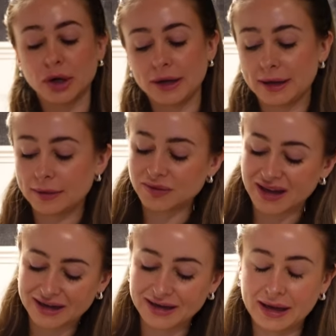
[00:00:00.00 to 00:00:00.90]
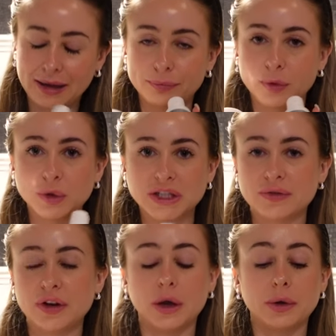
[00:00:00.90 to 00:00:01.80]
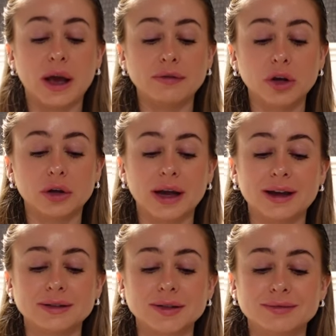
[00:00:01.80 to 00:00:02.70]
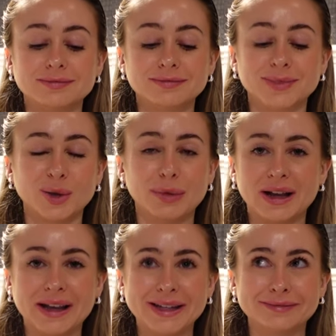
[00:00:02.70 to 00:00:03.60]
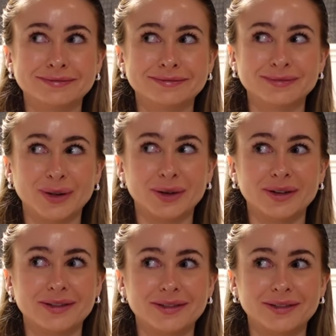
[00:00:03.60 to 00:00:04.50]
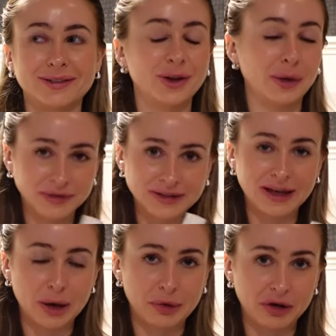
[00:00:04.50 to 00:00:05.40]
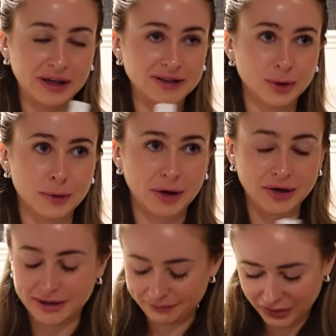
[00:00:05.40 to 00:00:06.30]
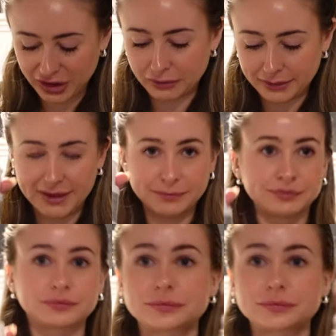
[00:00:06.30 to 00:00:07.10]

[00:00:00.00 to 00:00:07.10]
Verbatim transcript: breakouts acne would definitely go and have a look at obagi i was gonna say obagi it's not obagi you know what i mean